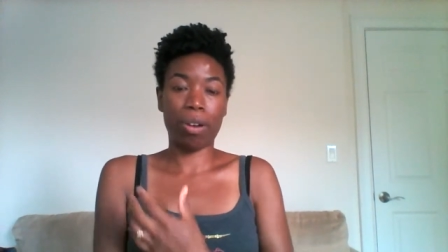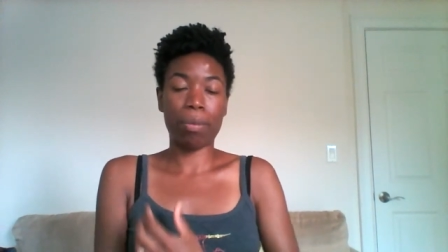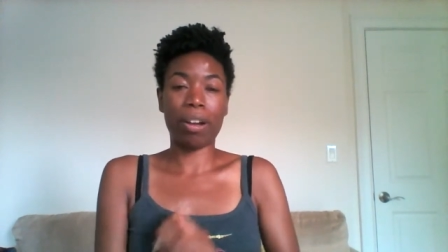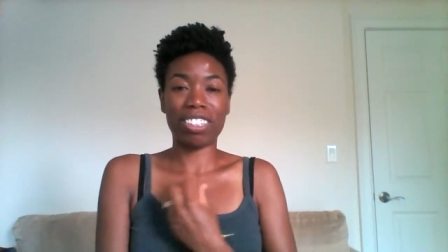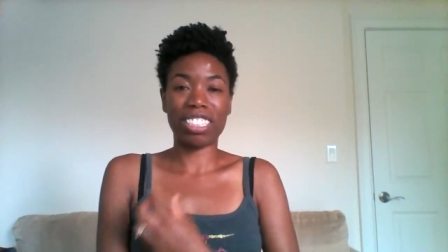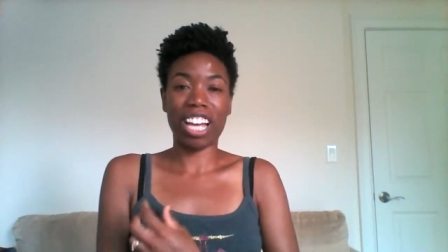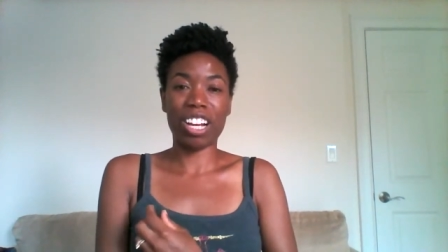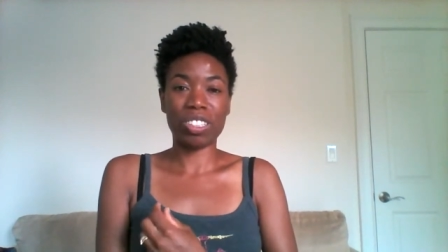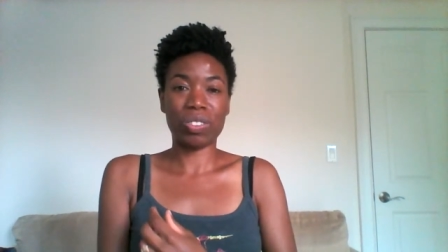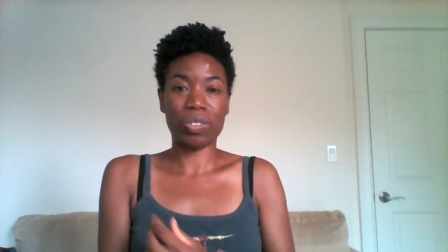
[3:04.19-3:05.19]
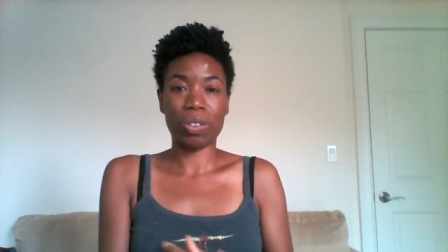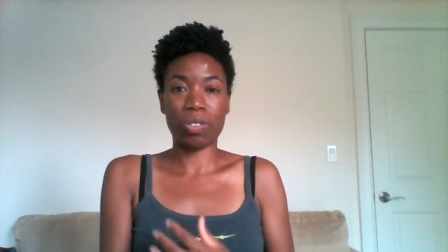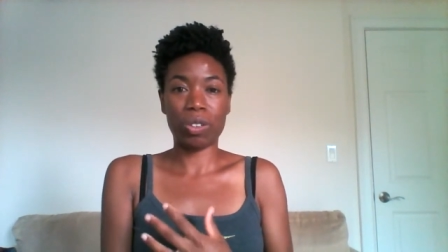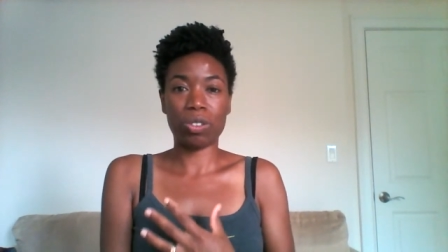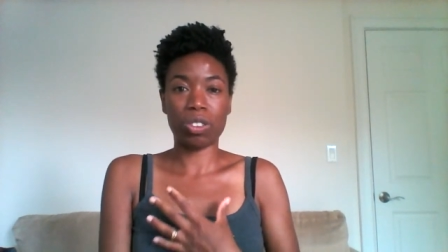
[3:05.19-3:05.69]
from our desires for the
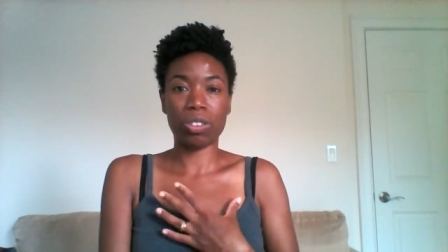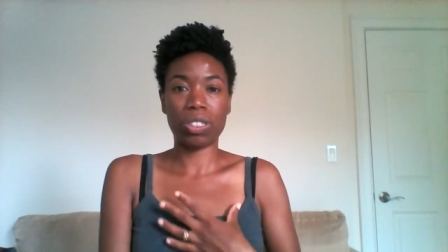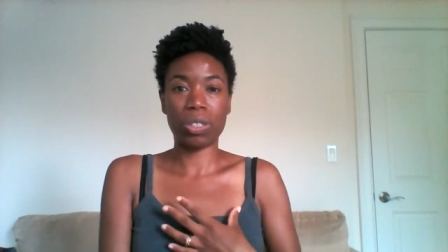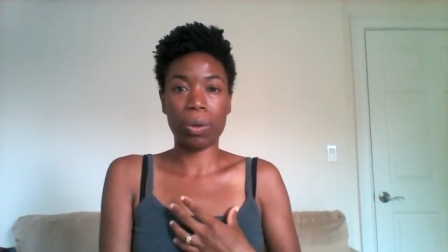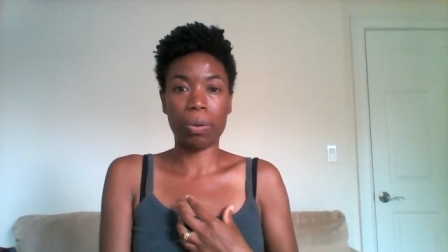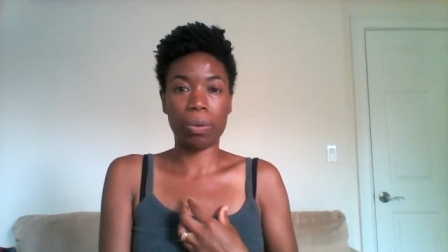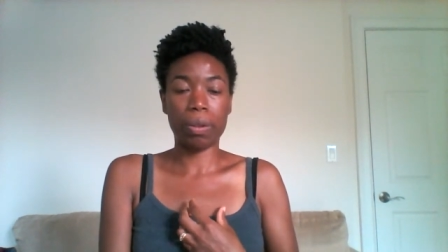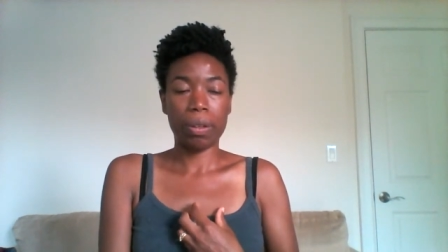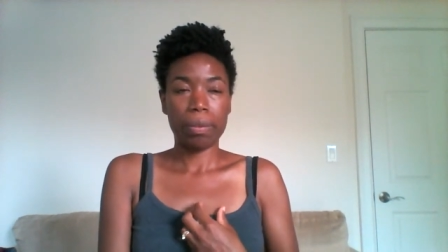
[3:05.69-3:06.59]
future. So